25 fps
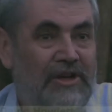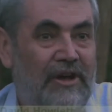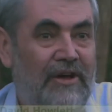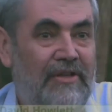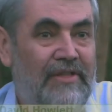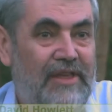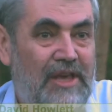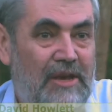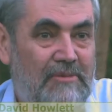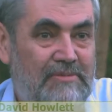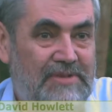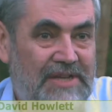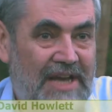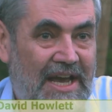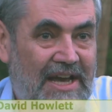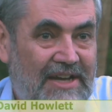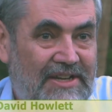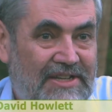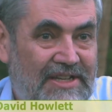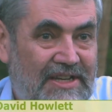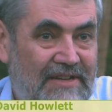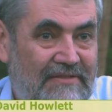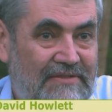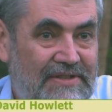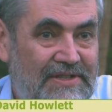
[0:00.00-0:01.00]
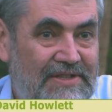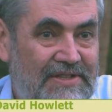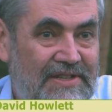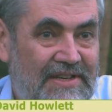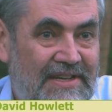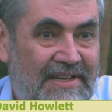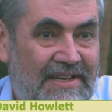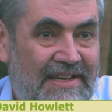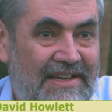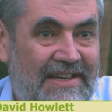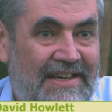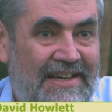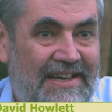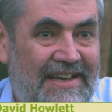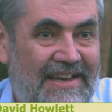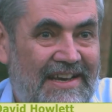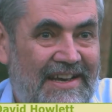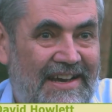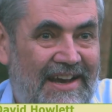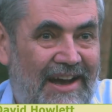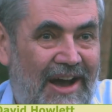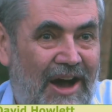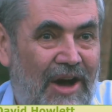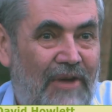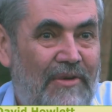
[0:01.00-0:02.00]
are the objectives?
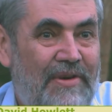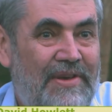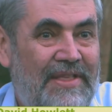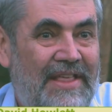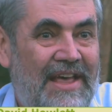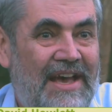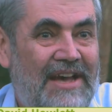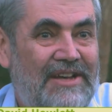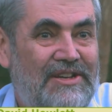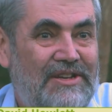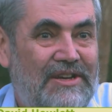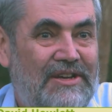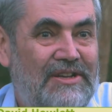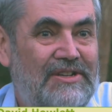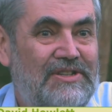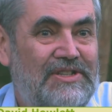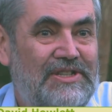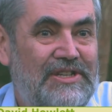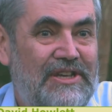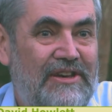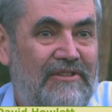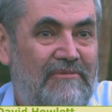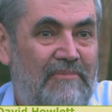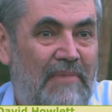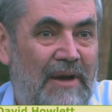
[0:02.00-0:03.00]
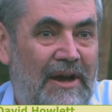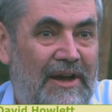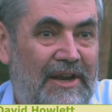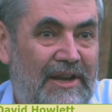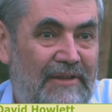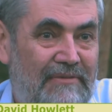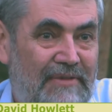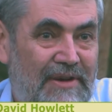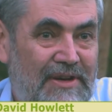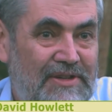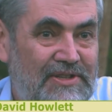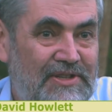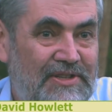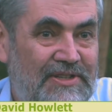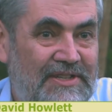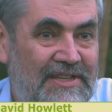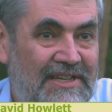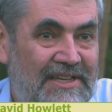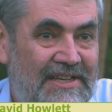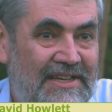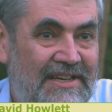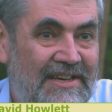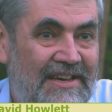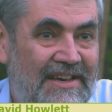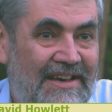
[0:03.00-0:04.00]
Are we there to conserve
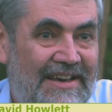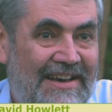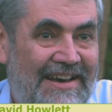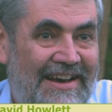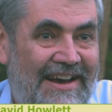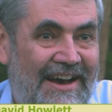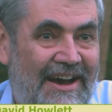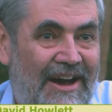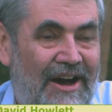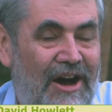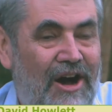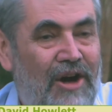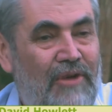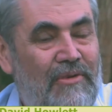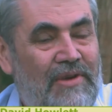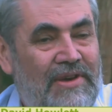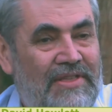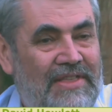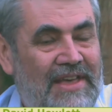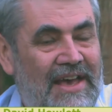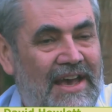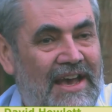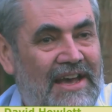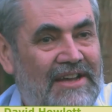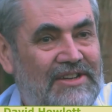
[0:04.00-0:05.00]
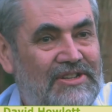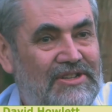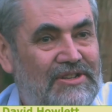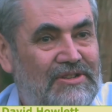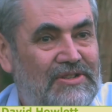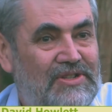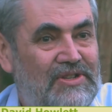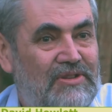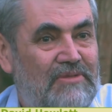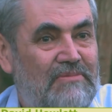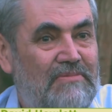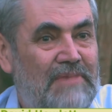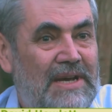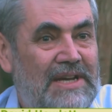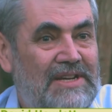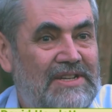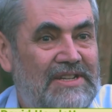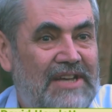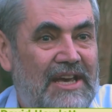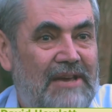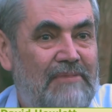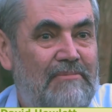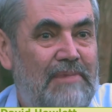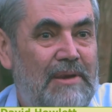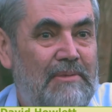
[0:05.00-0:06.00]
biodiversity? Are we there to sort of
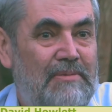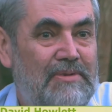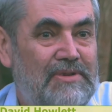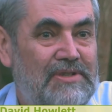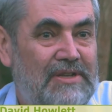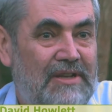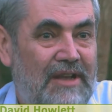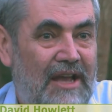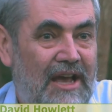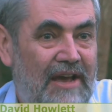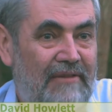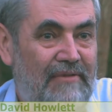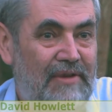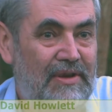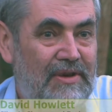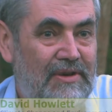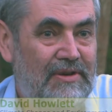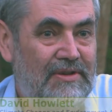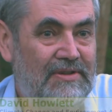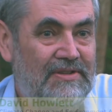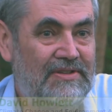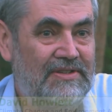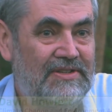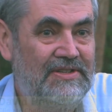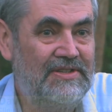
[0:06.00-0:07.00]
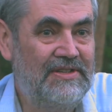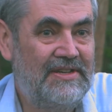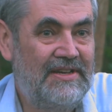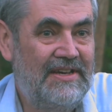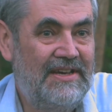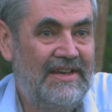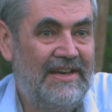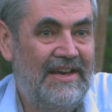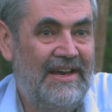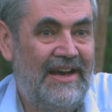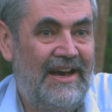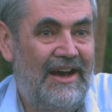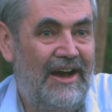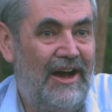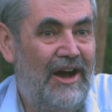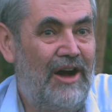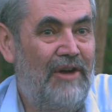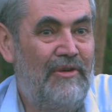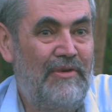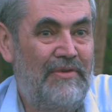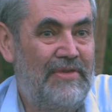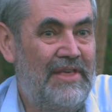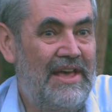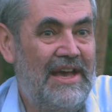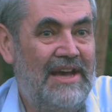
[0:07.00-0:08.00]
maintain people's livelihoods?
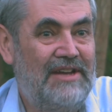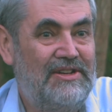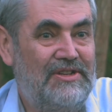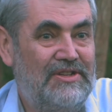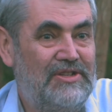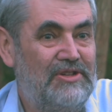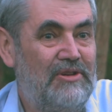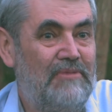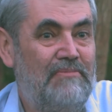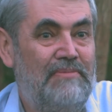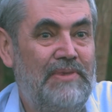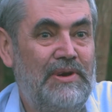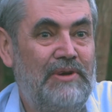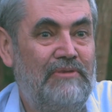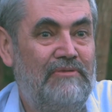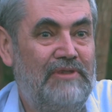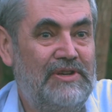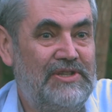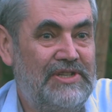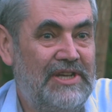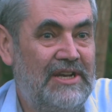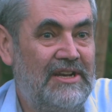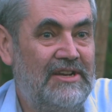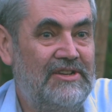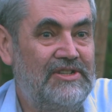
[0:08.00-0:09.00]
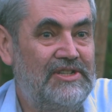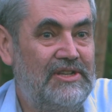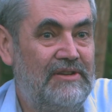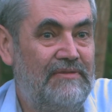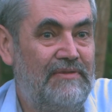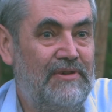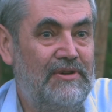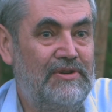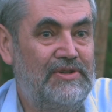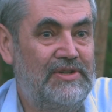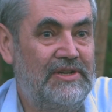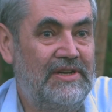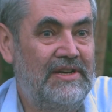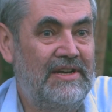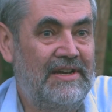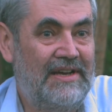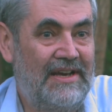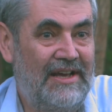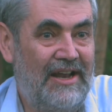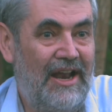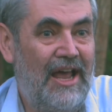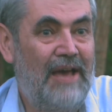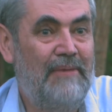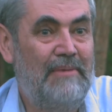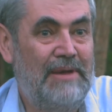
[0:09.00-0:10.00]
Are we there to sort of build resilience to future
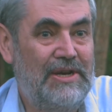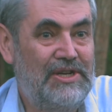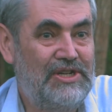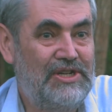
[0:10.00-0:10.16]
climate